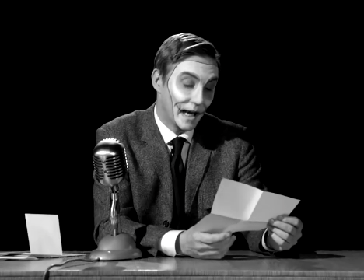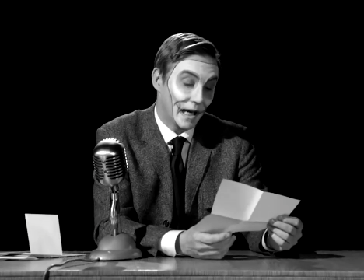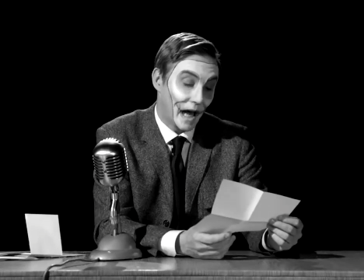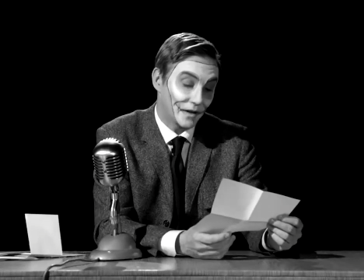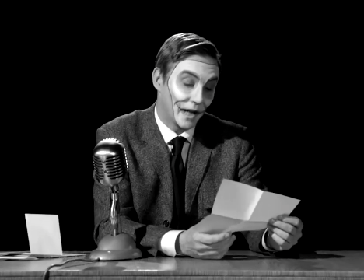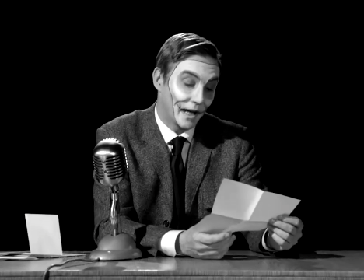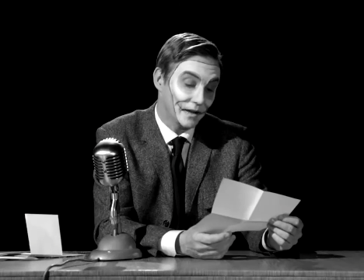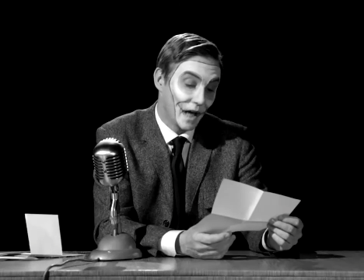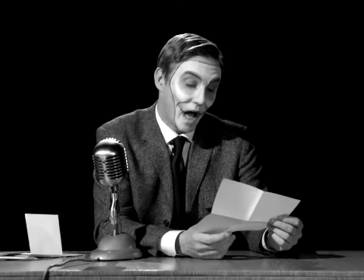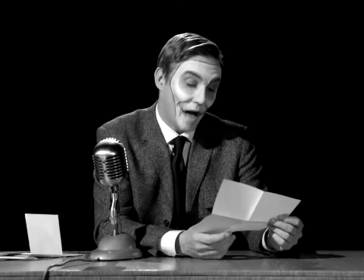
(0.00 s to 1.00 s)
Last
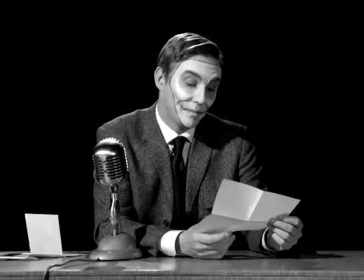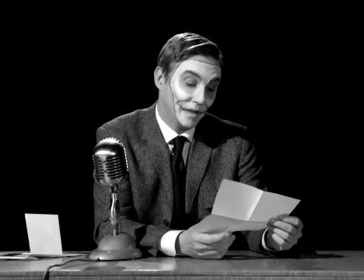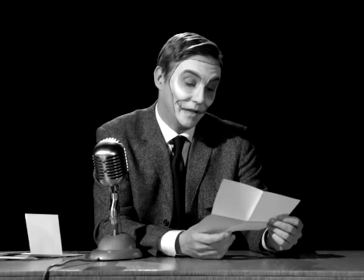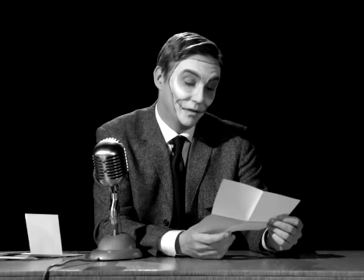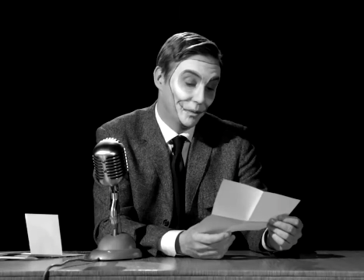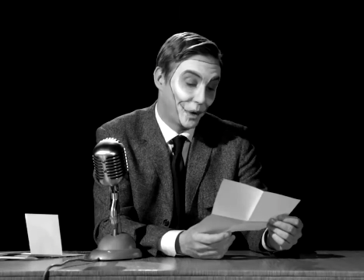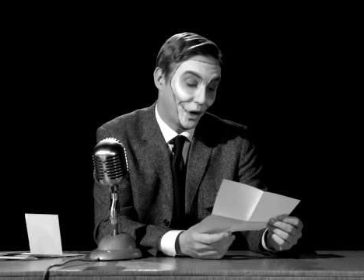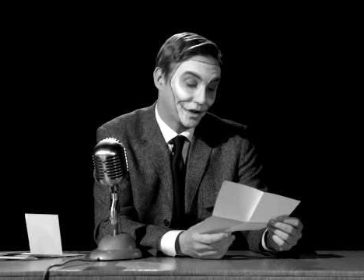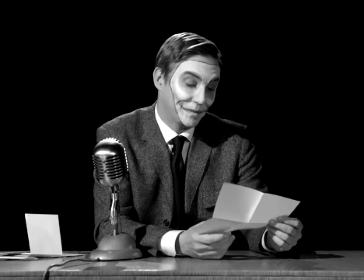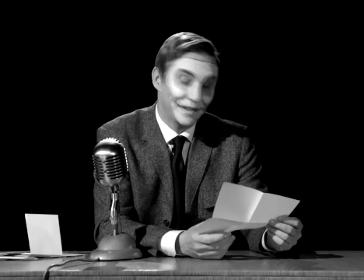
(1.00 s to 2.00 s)
night, I even
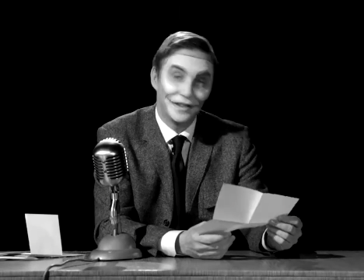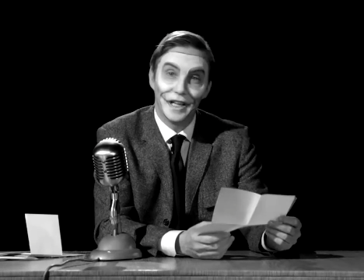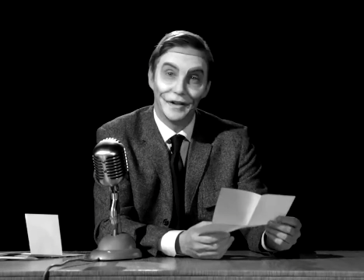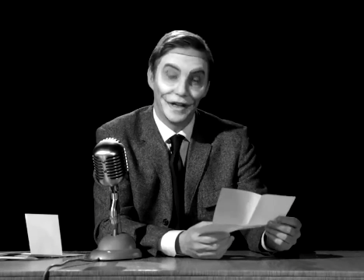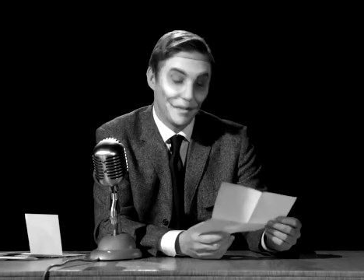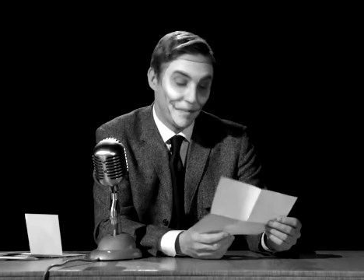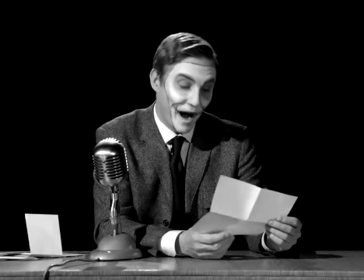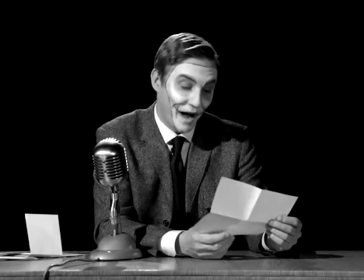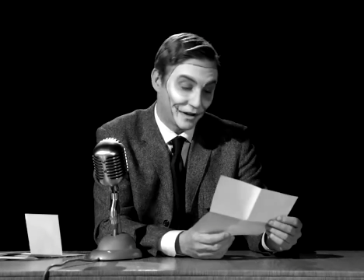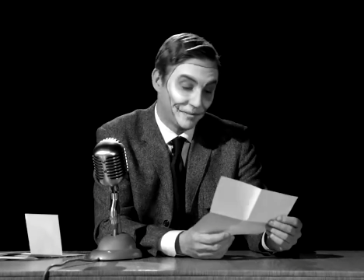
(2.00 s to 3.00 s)
brought him his dinner in the
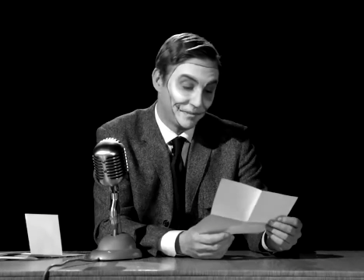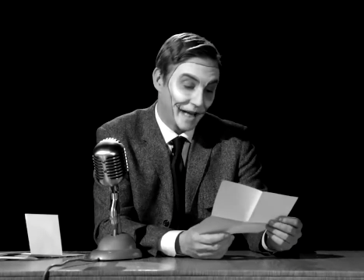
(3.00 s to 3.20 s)
bath,